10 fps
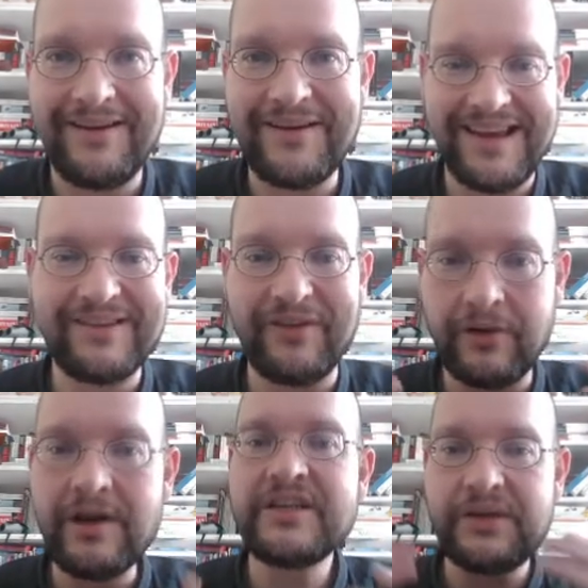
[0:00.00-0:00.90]
Okay, so
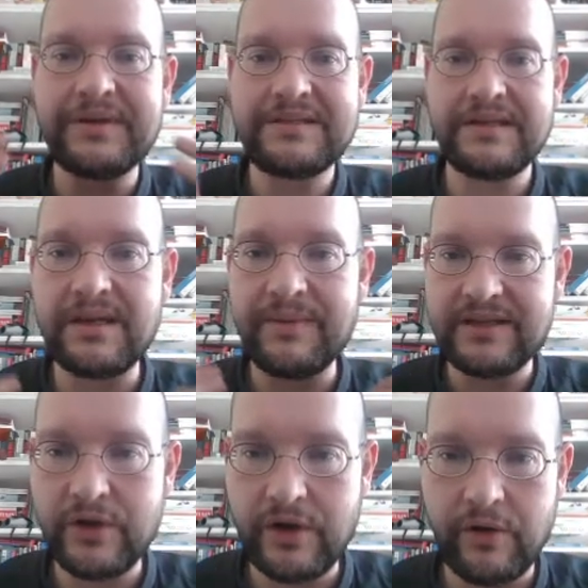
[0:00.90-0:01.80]
she was
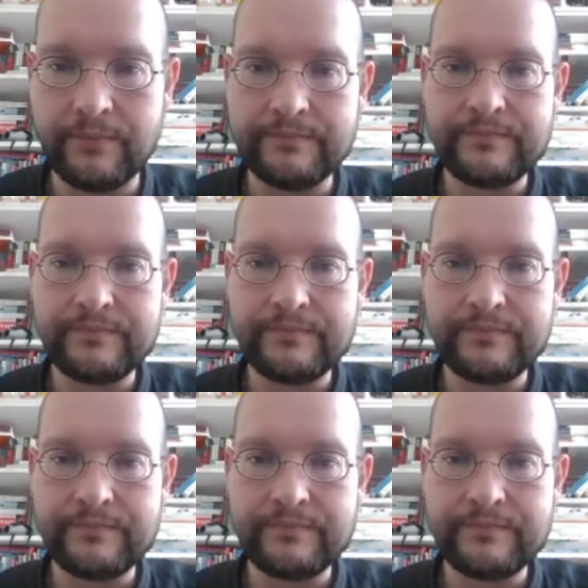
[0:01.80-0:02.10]
determined to go